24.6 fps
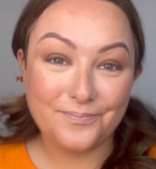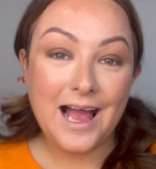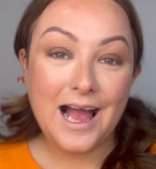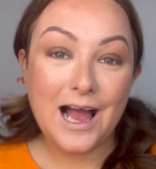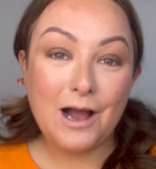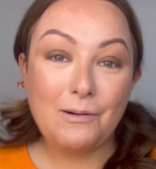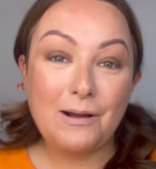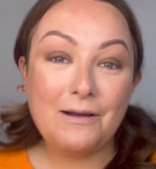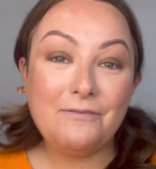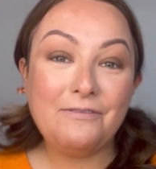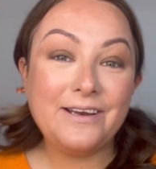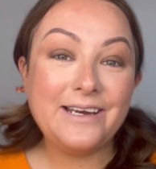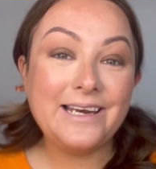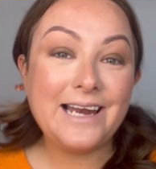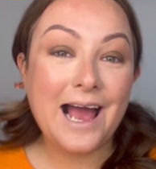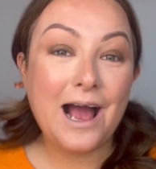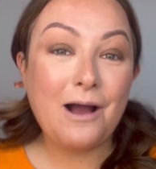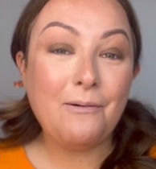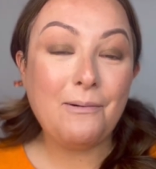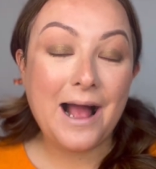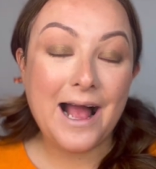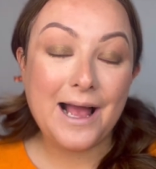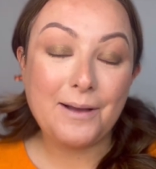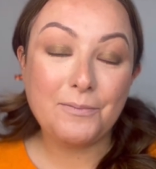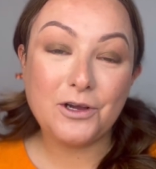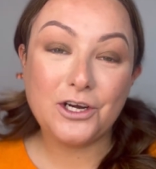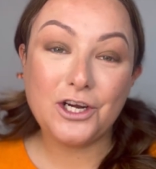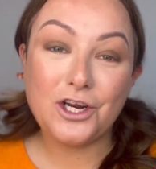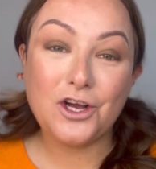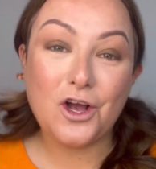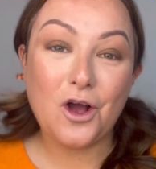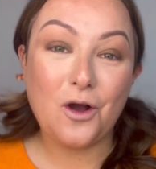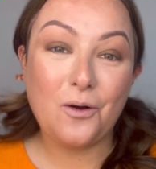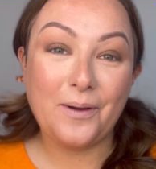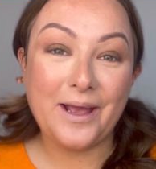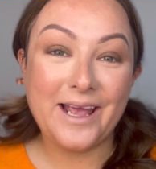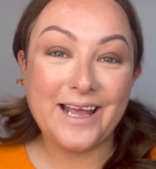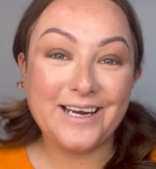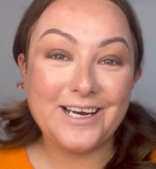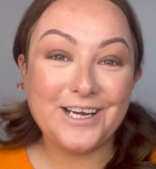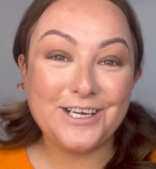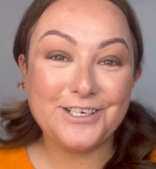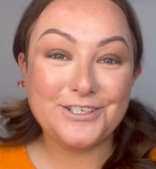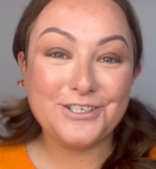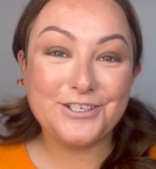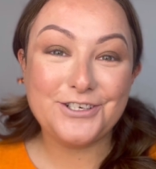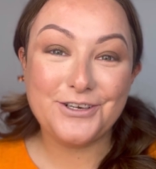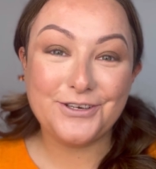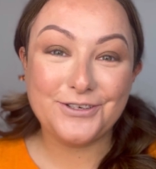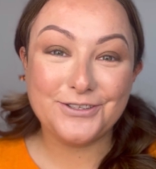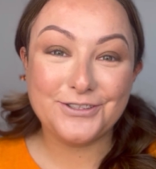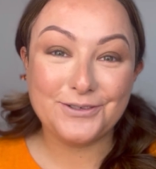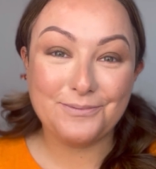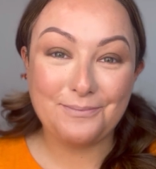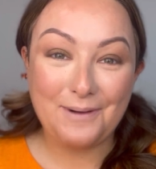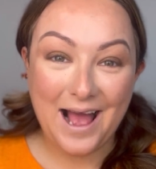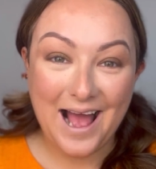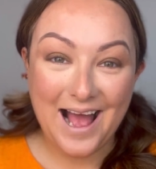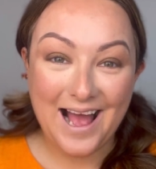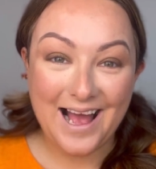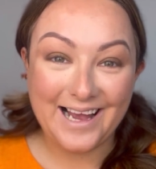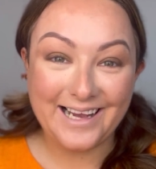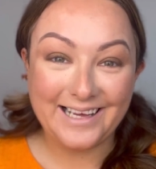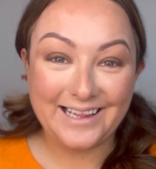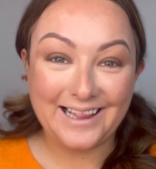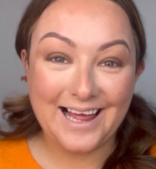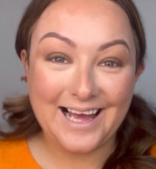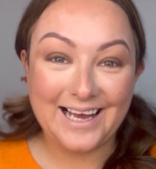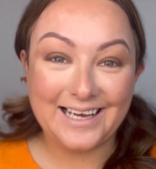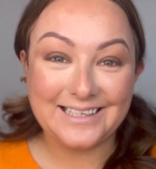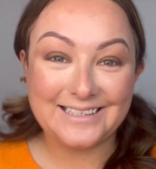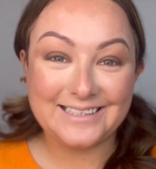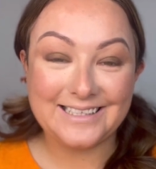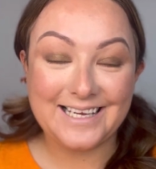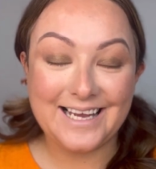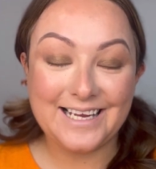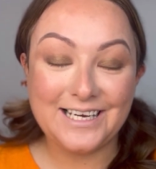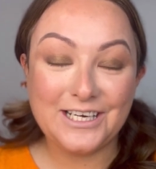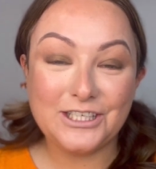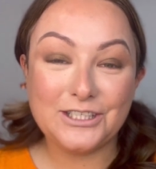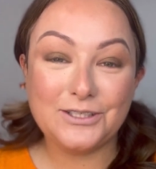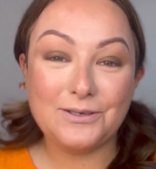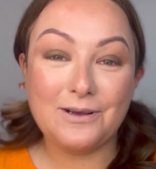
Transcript: However, now I'm going to go in and do some highlighting.